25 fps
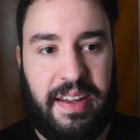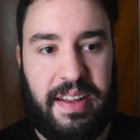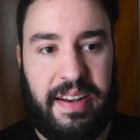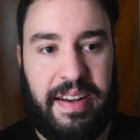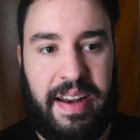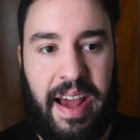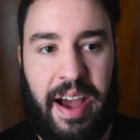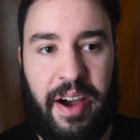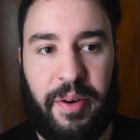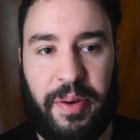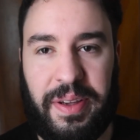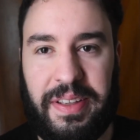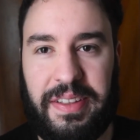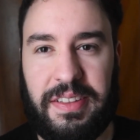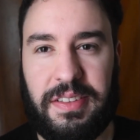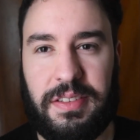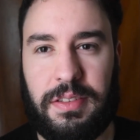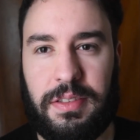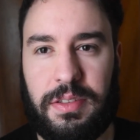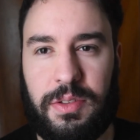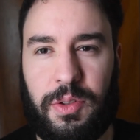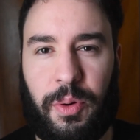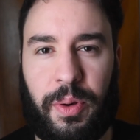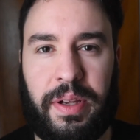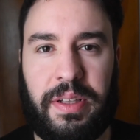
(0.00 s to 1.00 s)
now
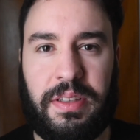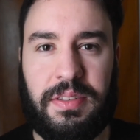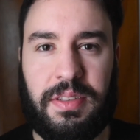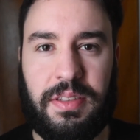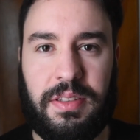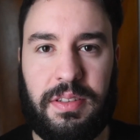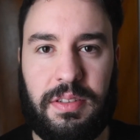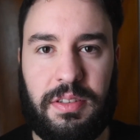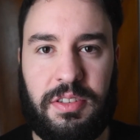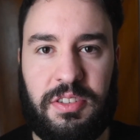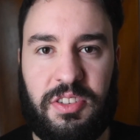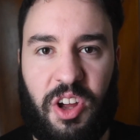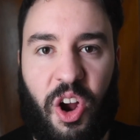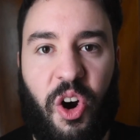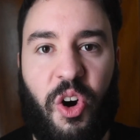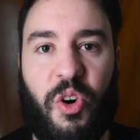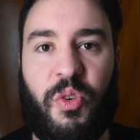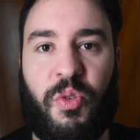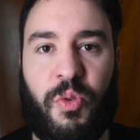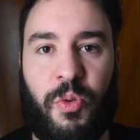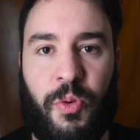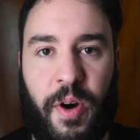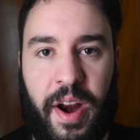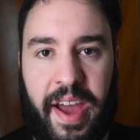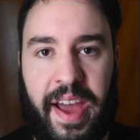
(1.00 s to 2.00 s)
he's going to start
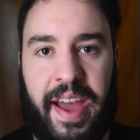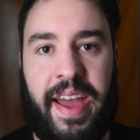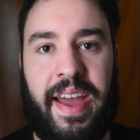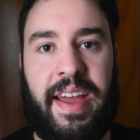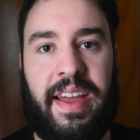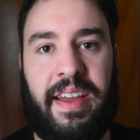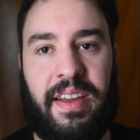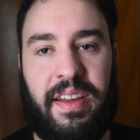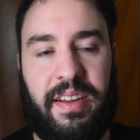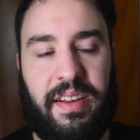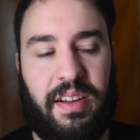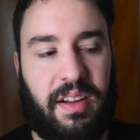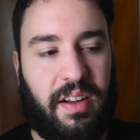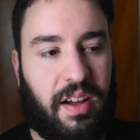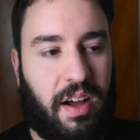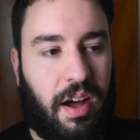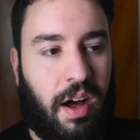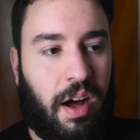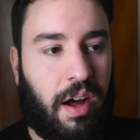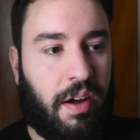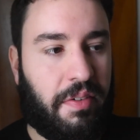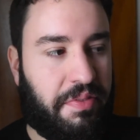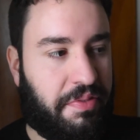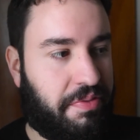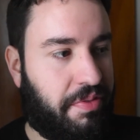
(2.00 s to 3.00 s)
Rey
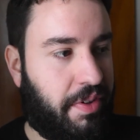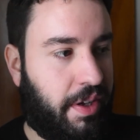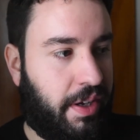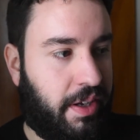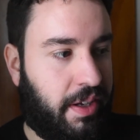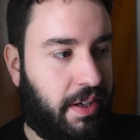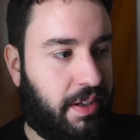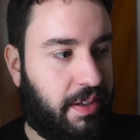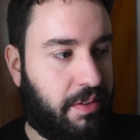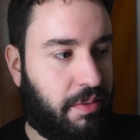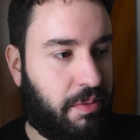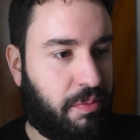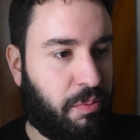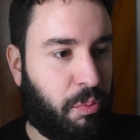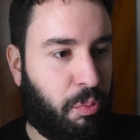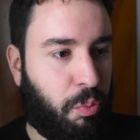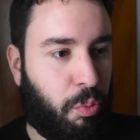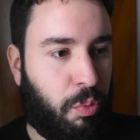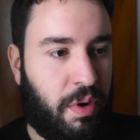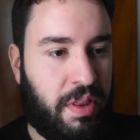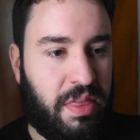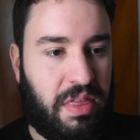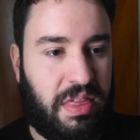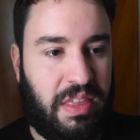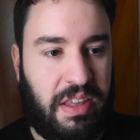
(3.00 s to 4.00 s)
off
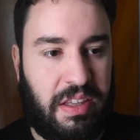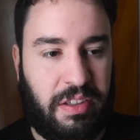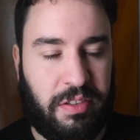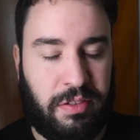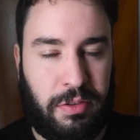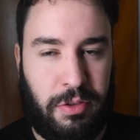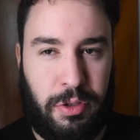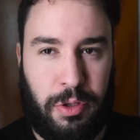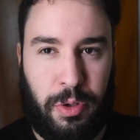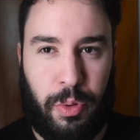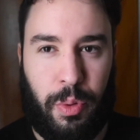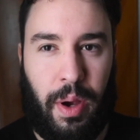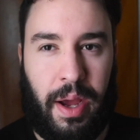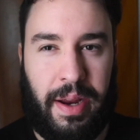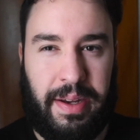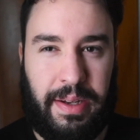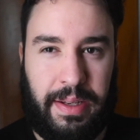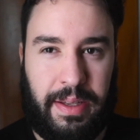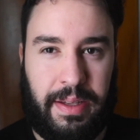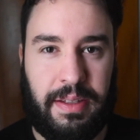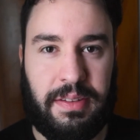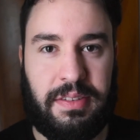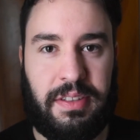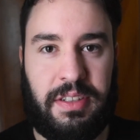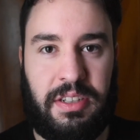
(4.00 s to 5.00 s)
with these new
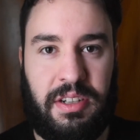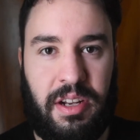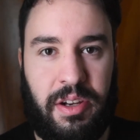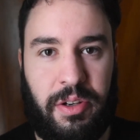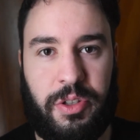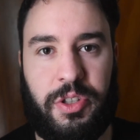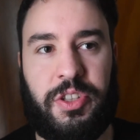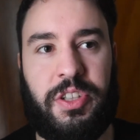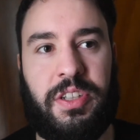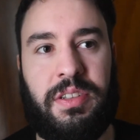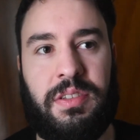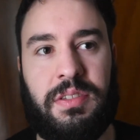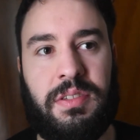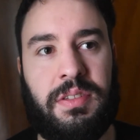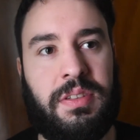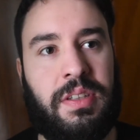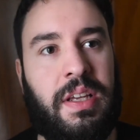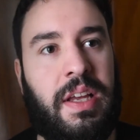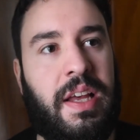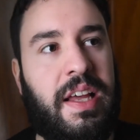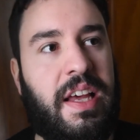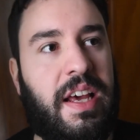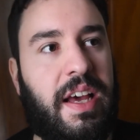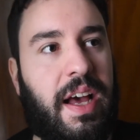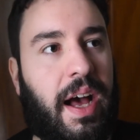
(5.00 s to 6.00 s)
ideas and notions.
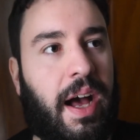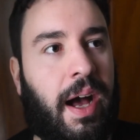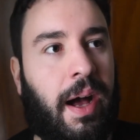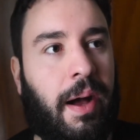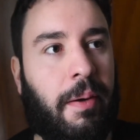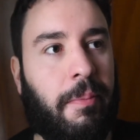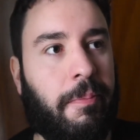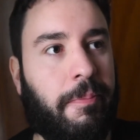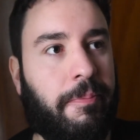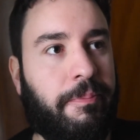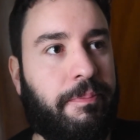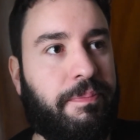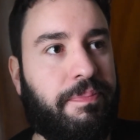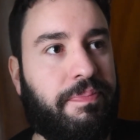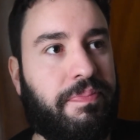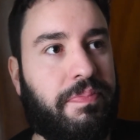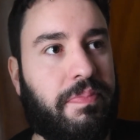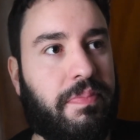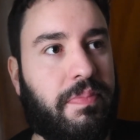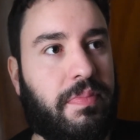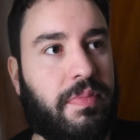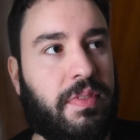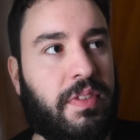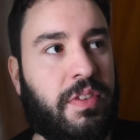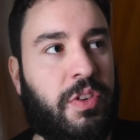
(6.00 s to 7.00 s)

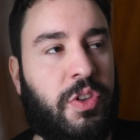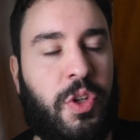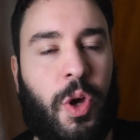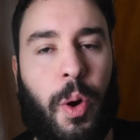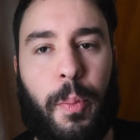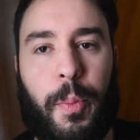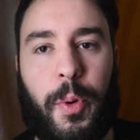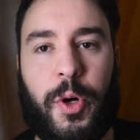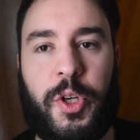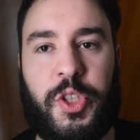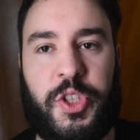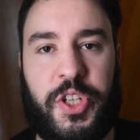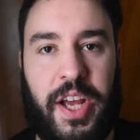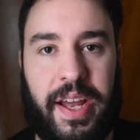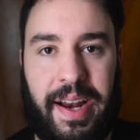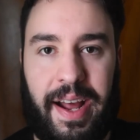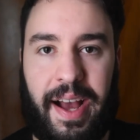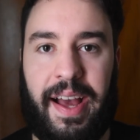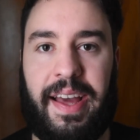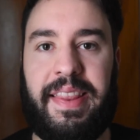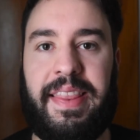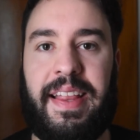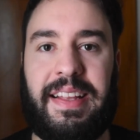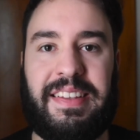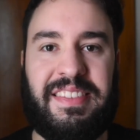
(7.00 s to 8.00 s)
No more
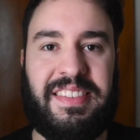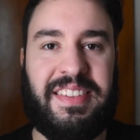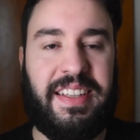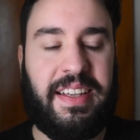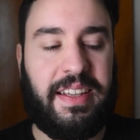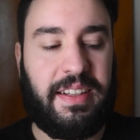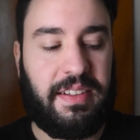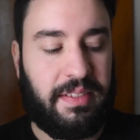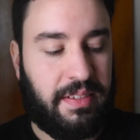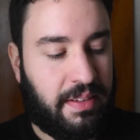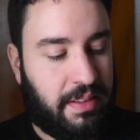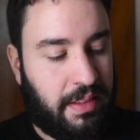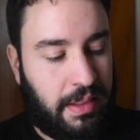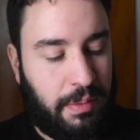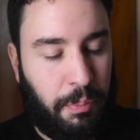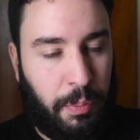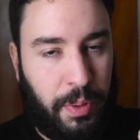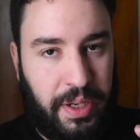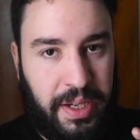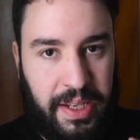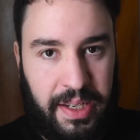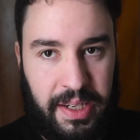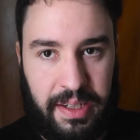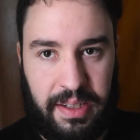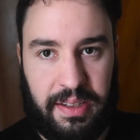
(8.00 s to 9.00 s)
Jedi, that's it. We
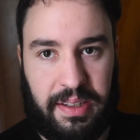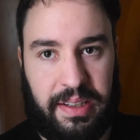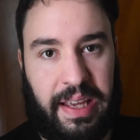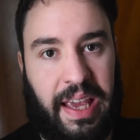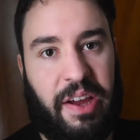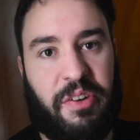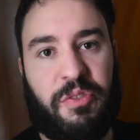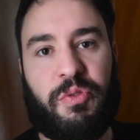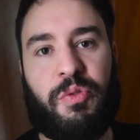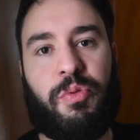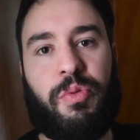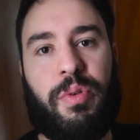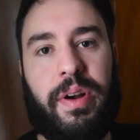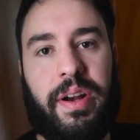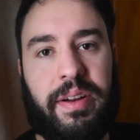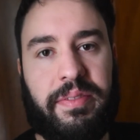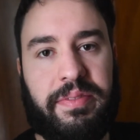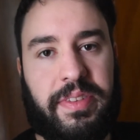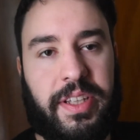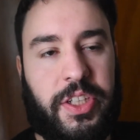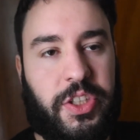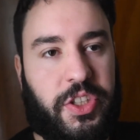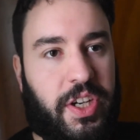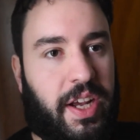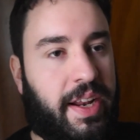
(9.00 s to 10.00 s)
need to get rid of
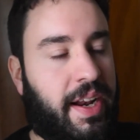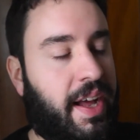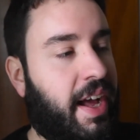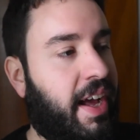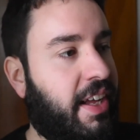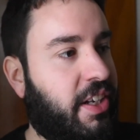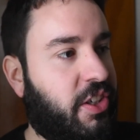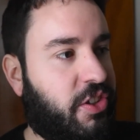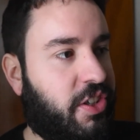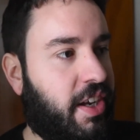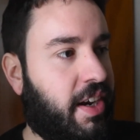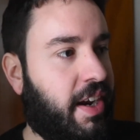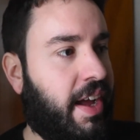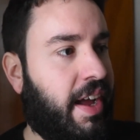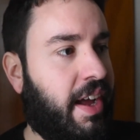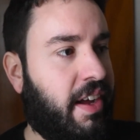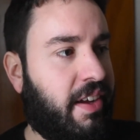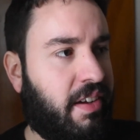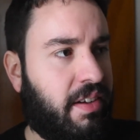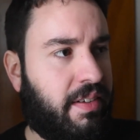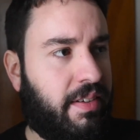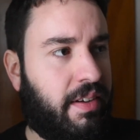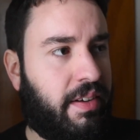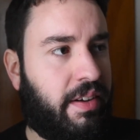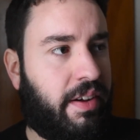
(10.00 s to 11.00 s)
the Jedi.
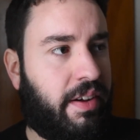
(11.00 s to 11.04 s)
Jedi,